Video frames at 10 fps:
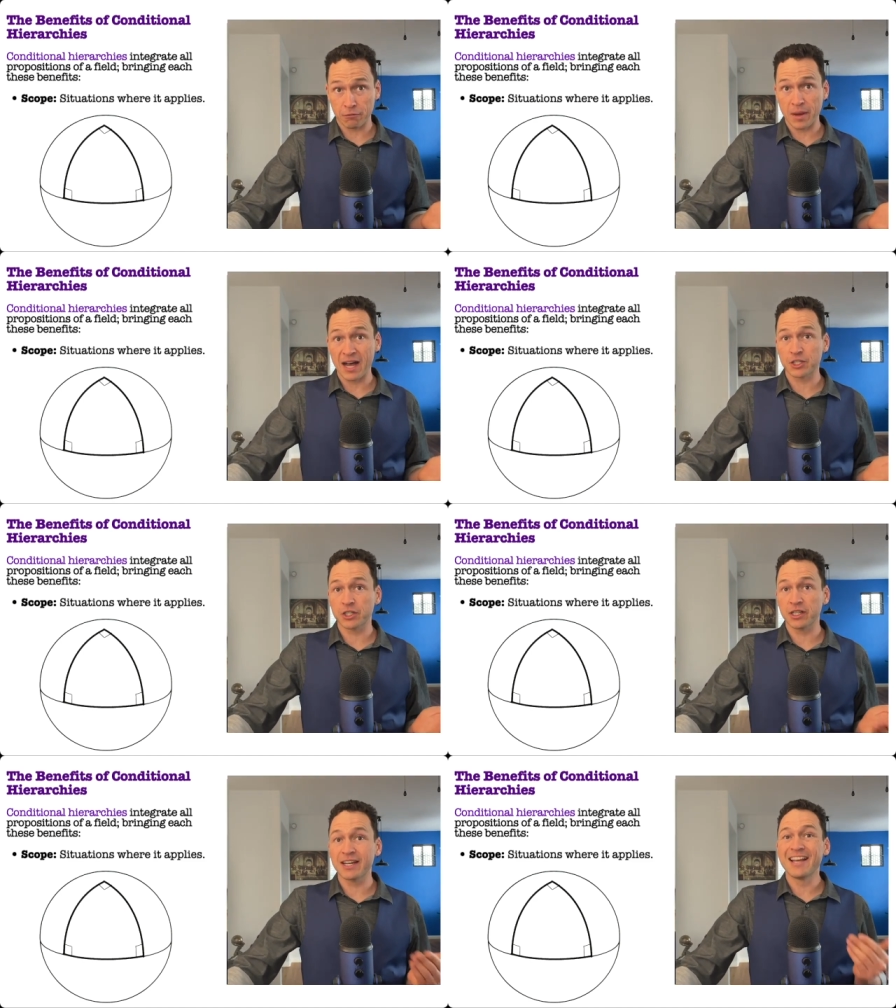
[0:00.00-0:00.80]

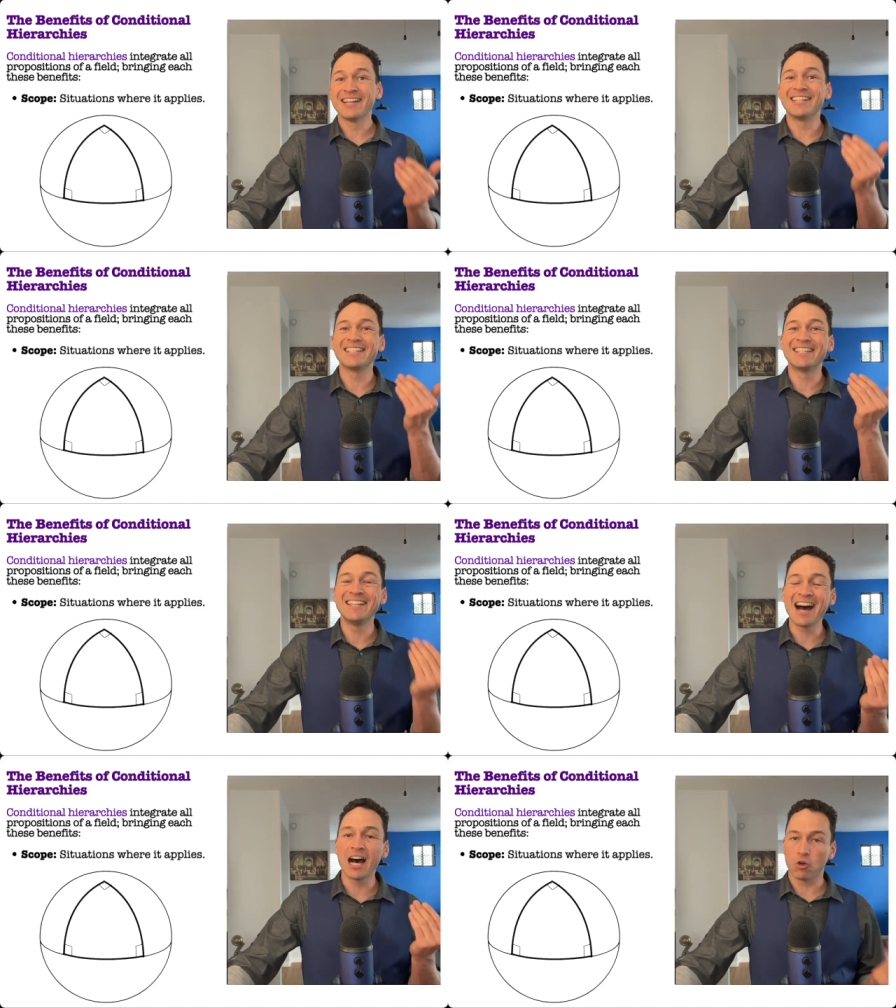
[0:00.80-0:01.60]
postulate, does
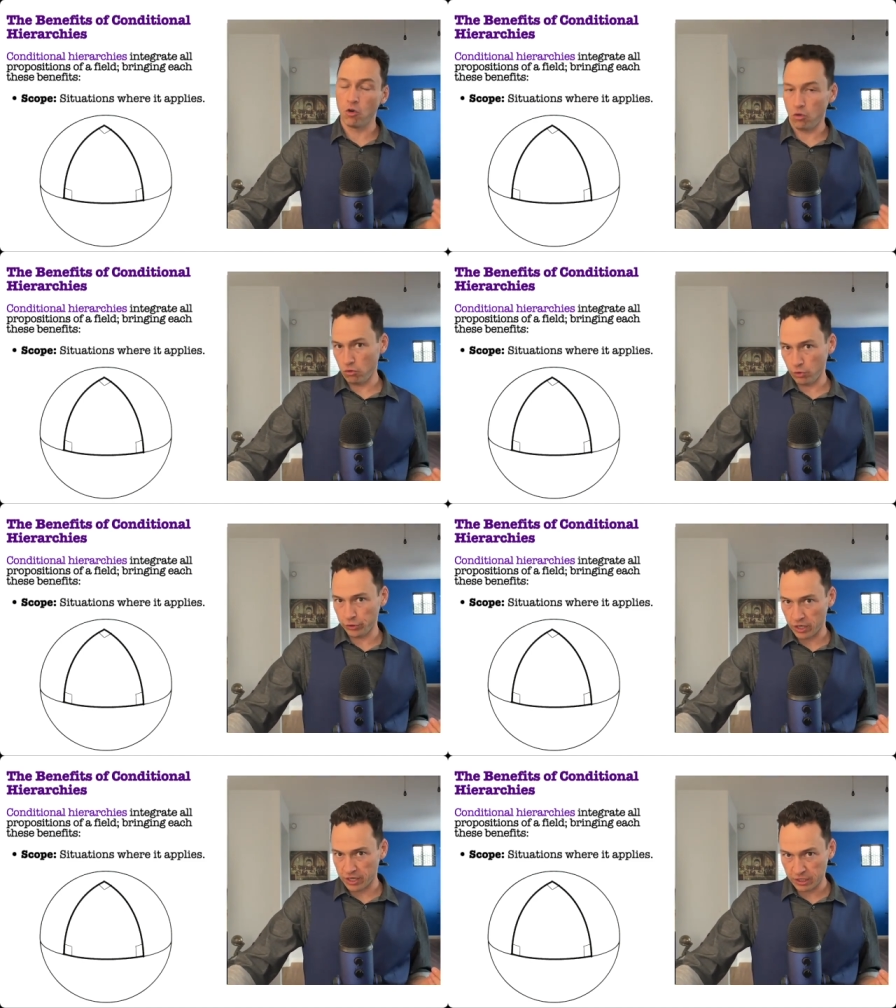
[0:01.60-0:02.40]
not
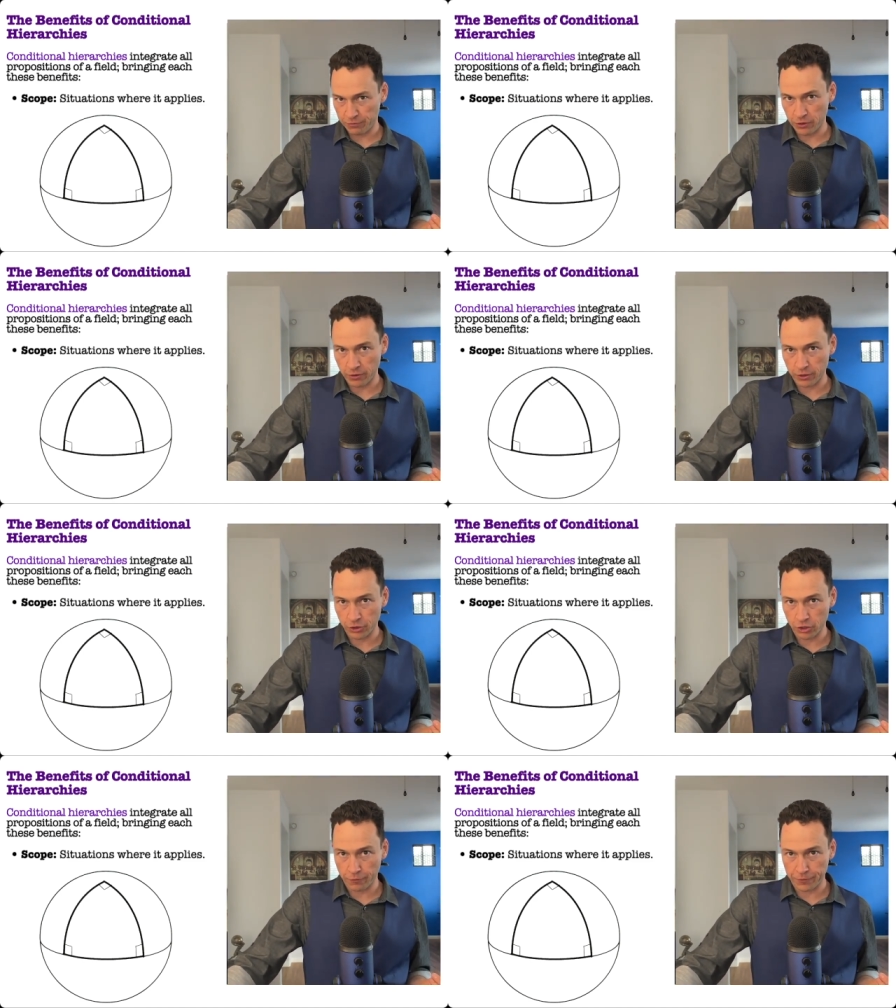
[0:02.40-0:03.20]
hold on a
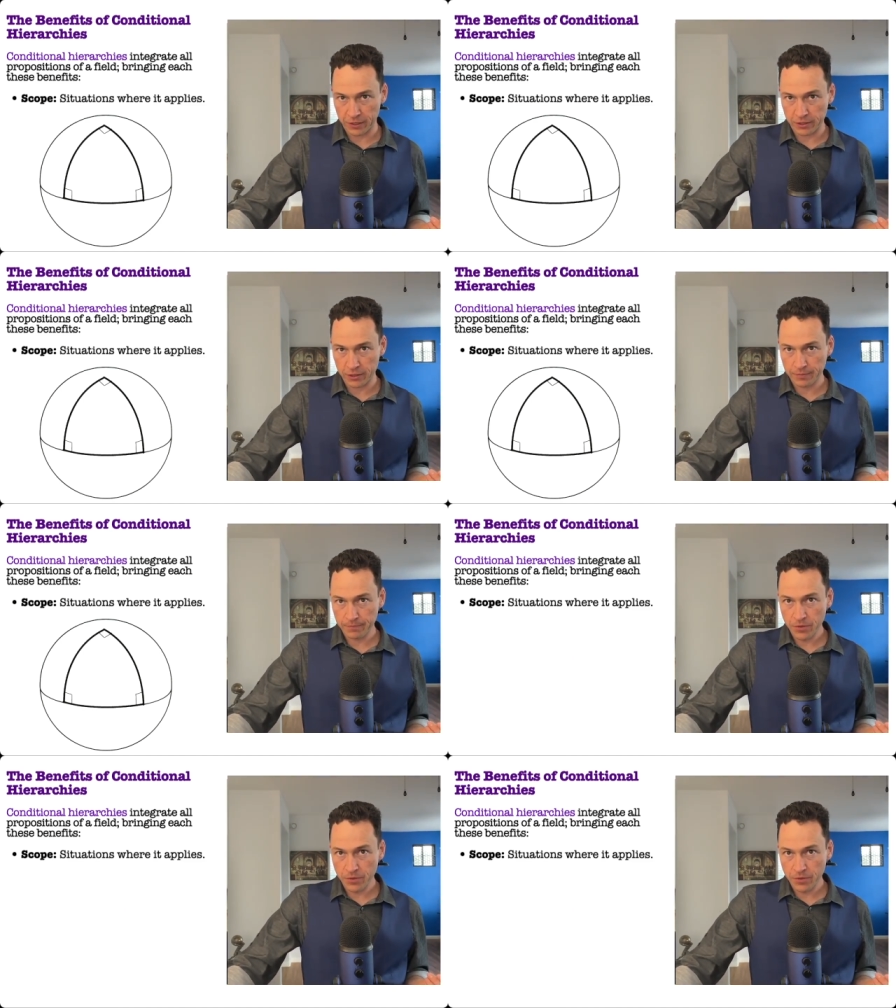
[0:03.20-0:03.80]
spherical surface.